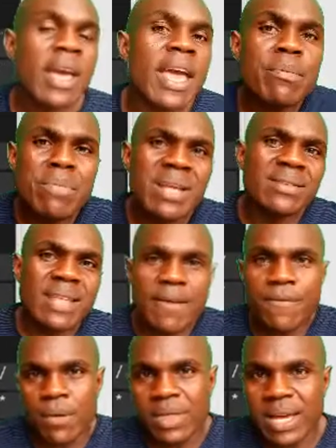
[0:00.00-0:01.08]
It means,
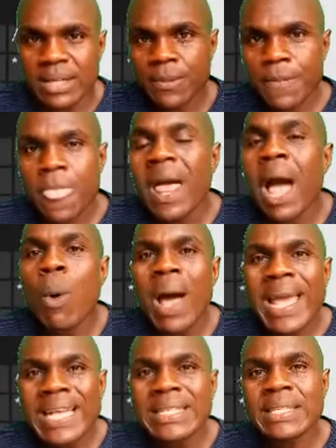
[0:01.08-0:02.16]
therefore, that
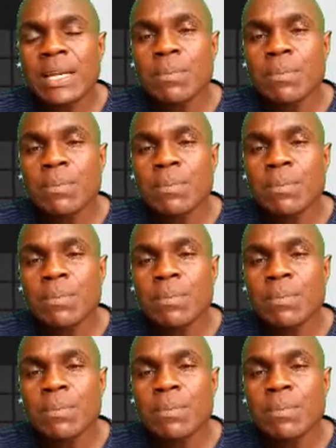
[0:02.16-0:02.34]
Our editing